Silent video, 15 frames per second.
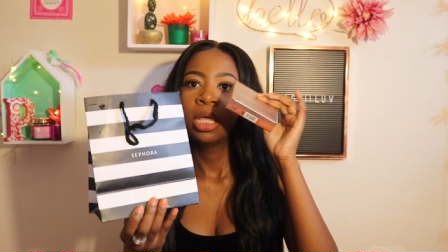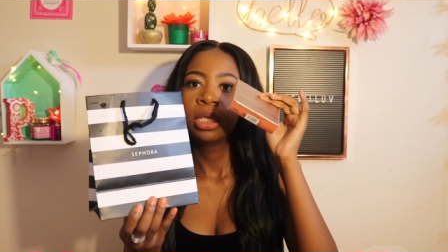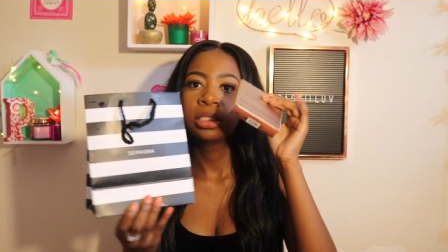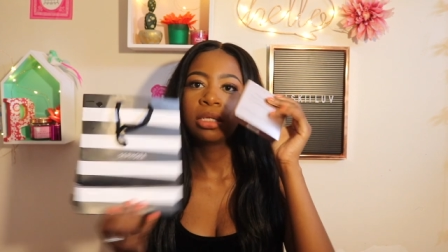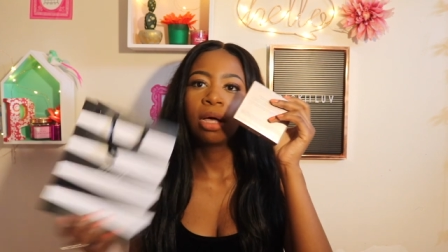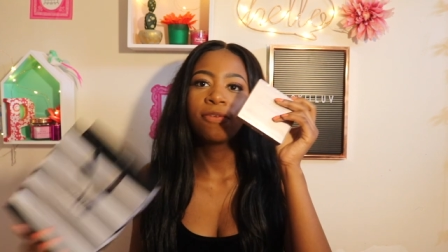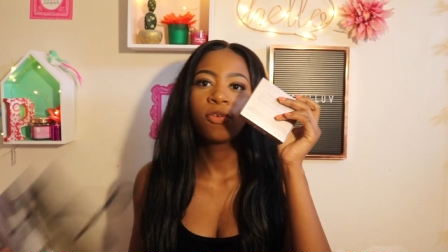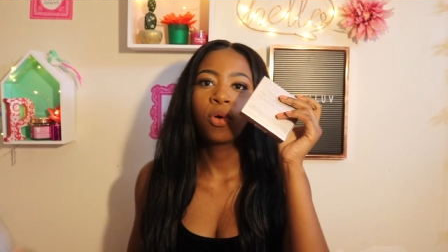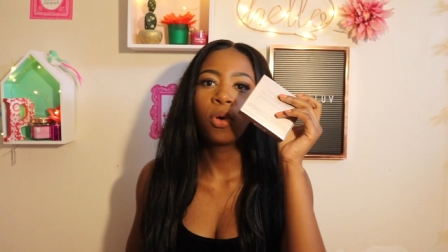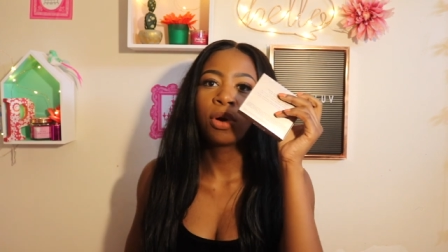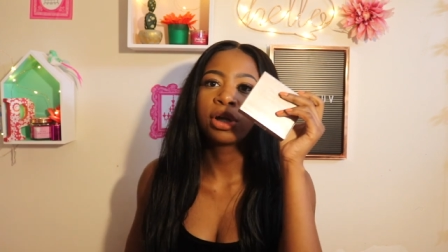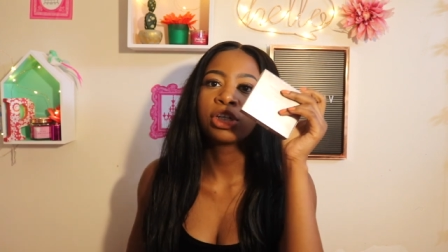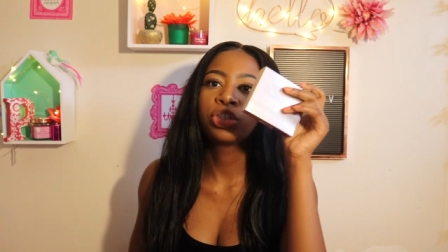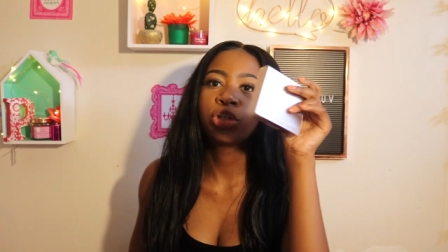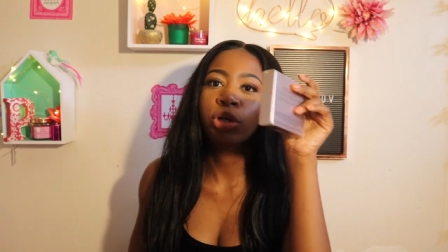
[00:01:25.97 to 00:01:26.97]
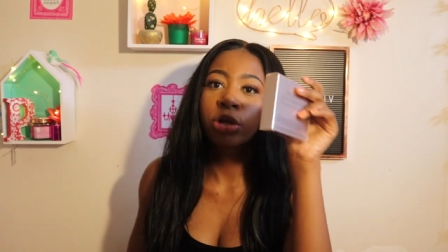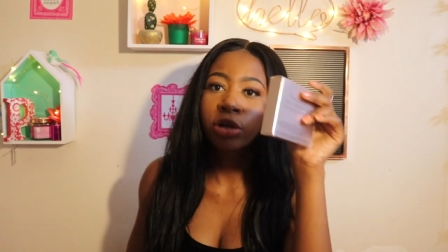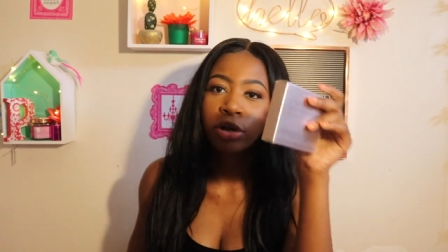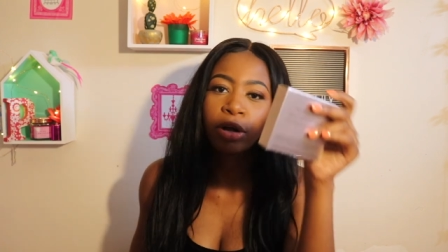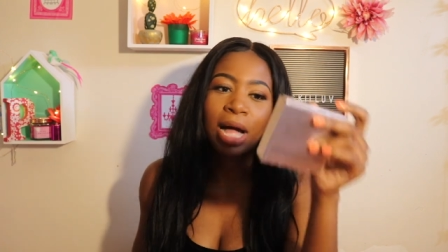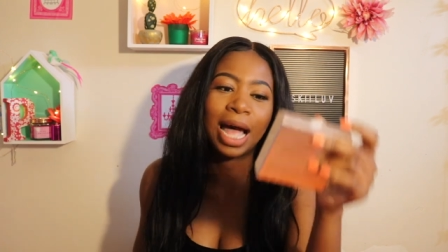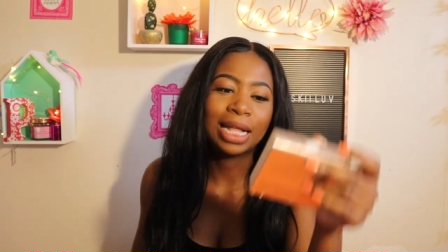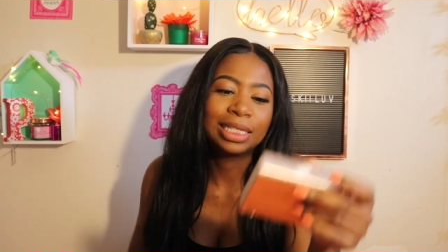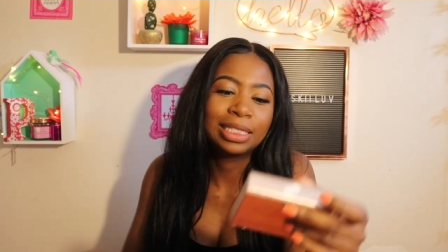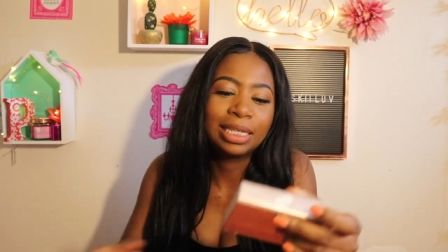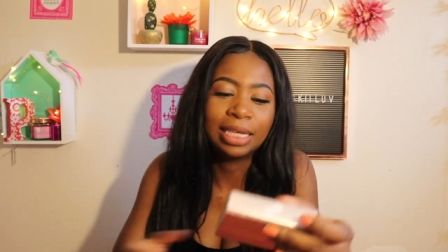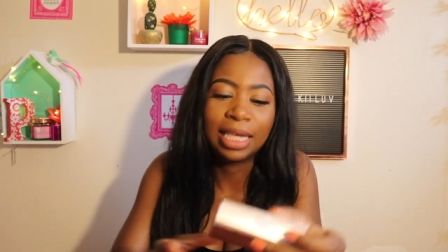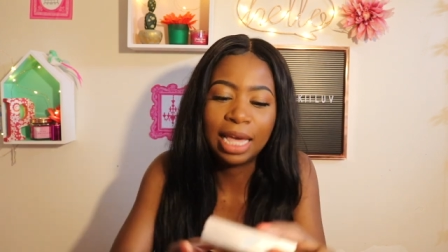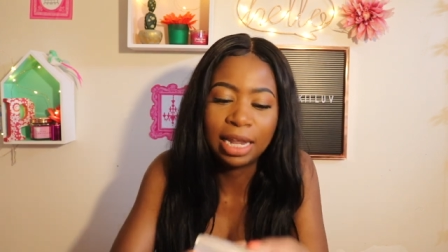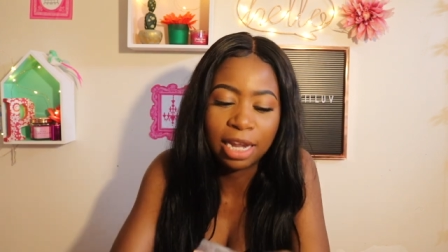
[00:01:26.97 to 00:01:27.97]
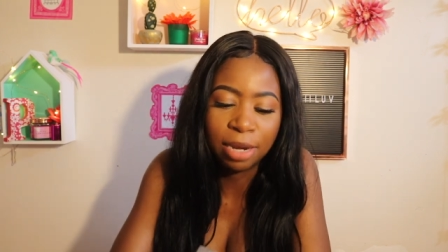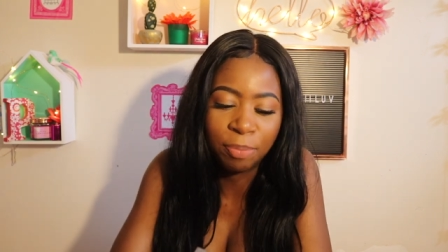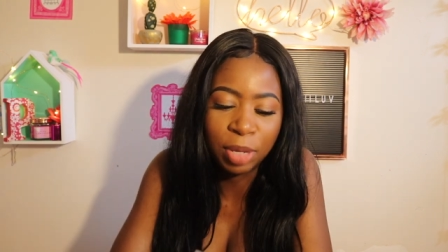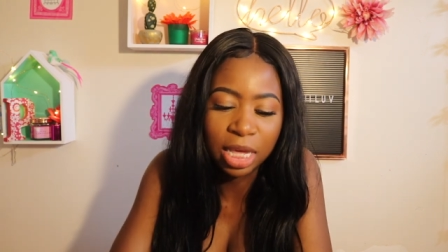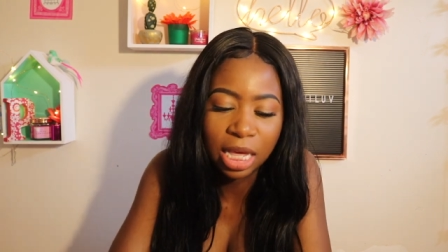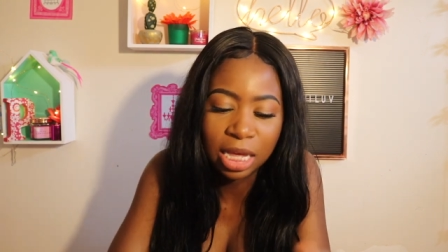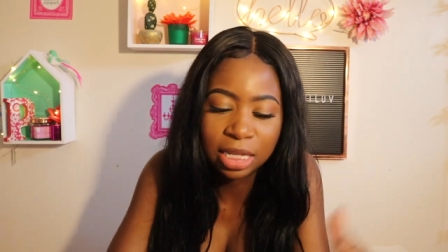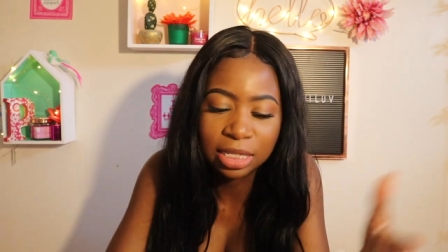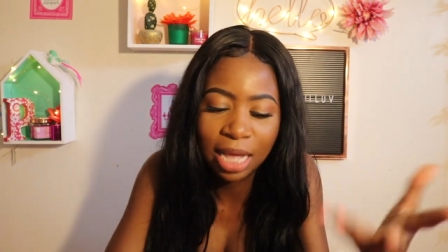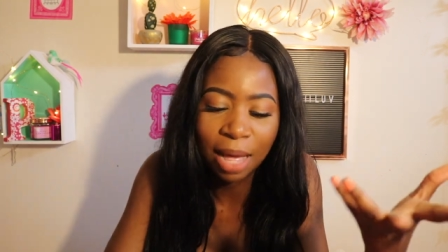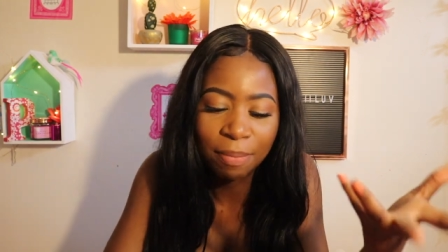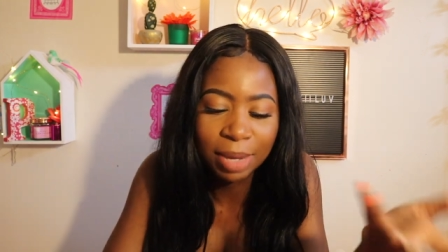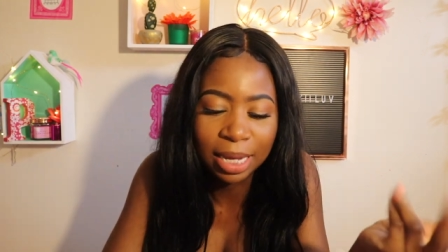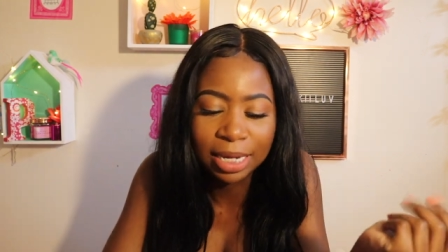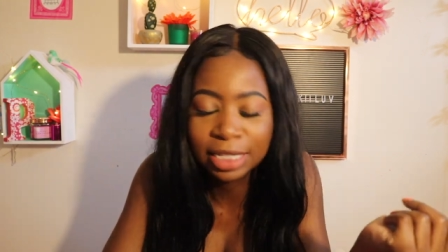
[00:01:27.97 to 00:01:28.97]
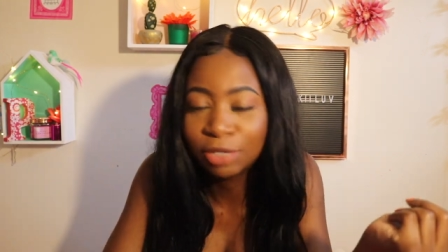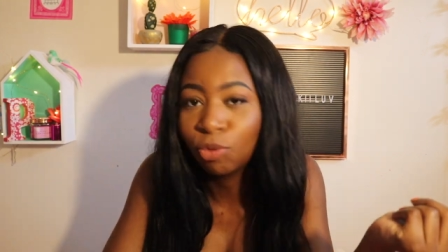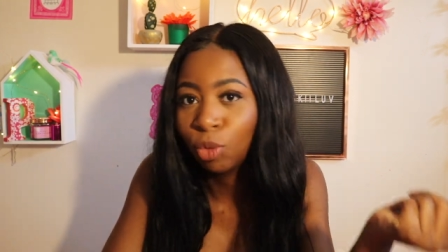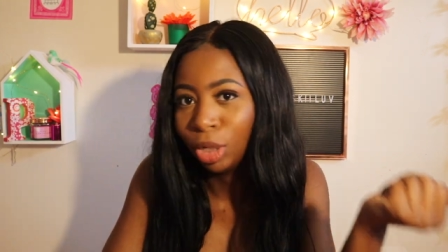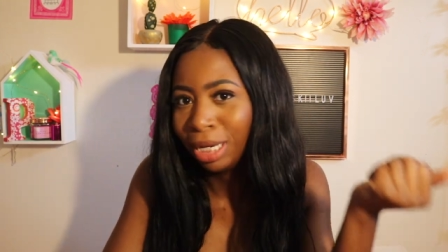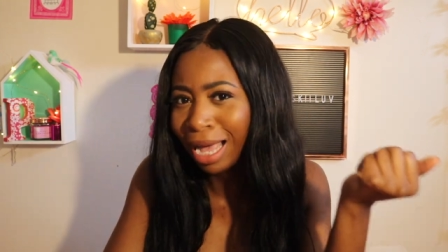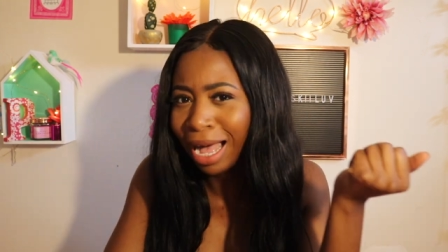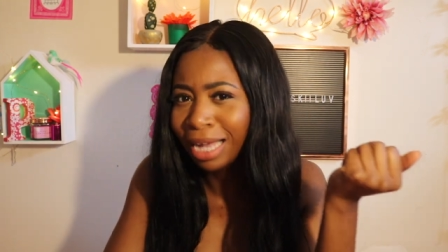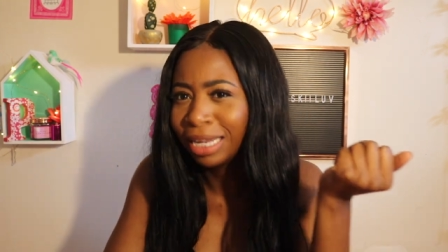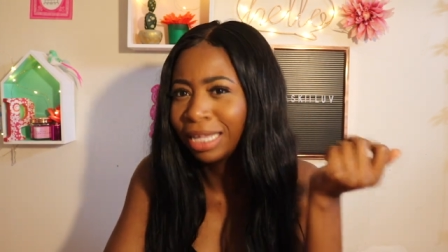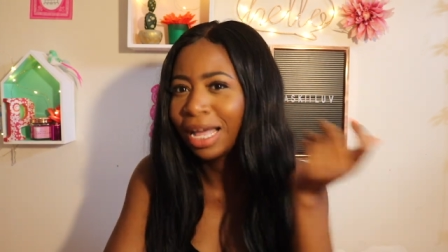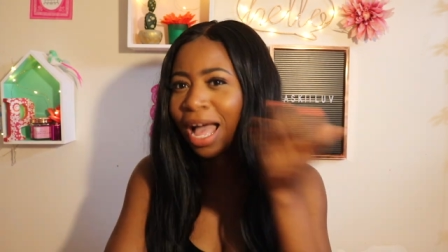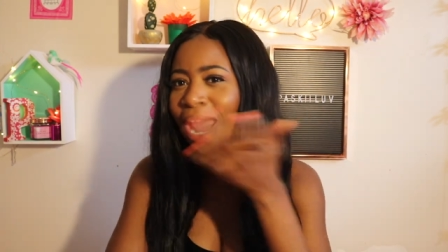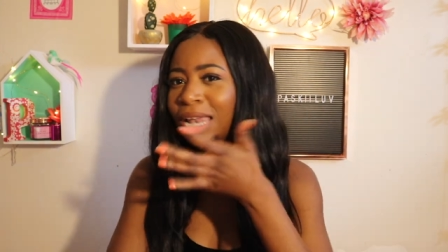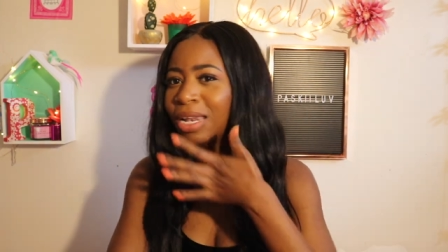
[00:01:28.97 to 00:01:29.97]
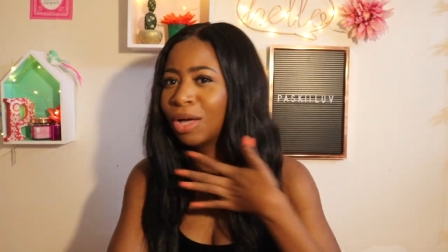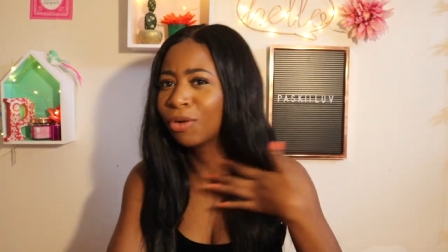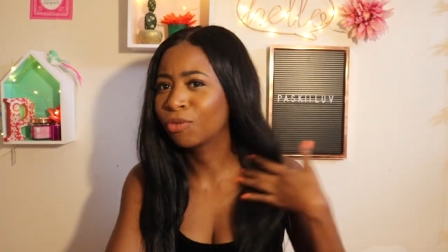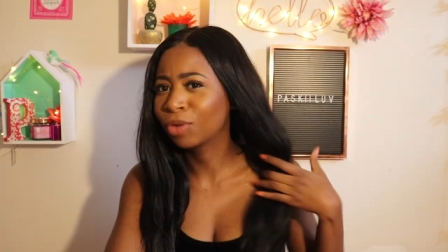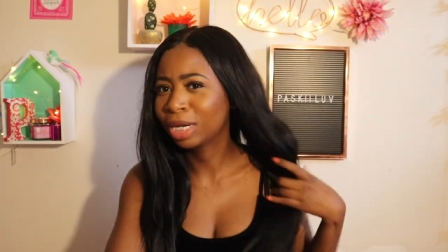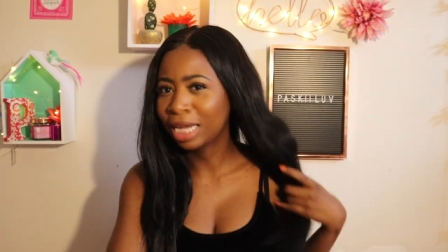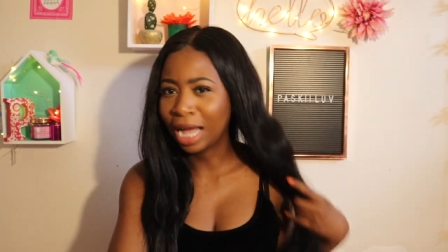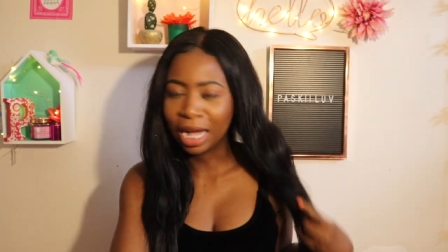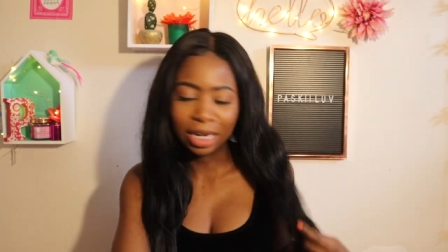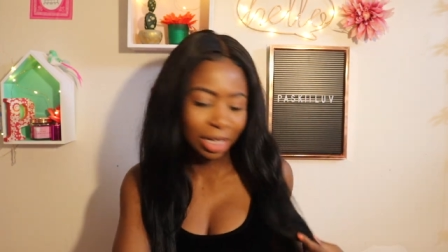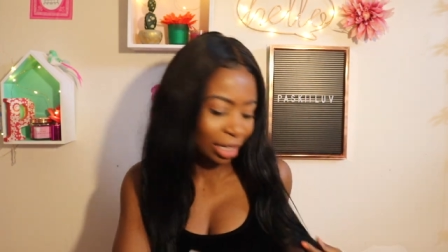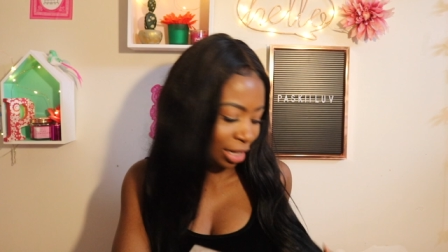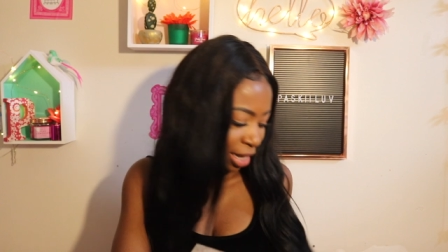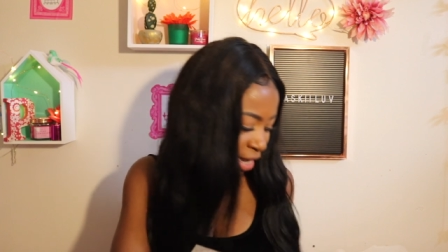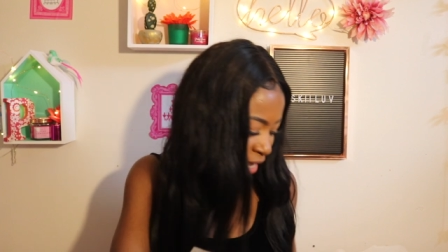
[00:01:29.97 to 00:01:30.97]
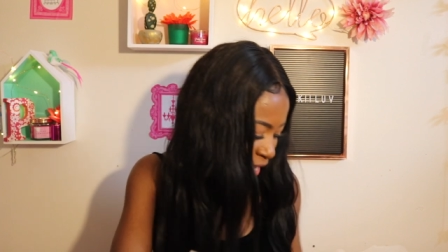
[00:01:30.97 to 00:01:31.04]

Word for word: So, of course, your girl had to get it because, I mean, it's Rihanna. I love Rihanna.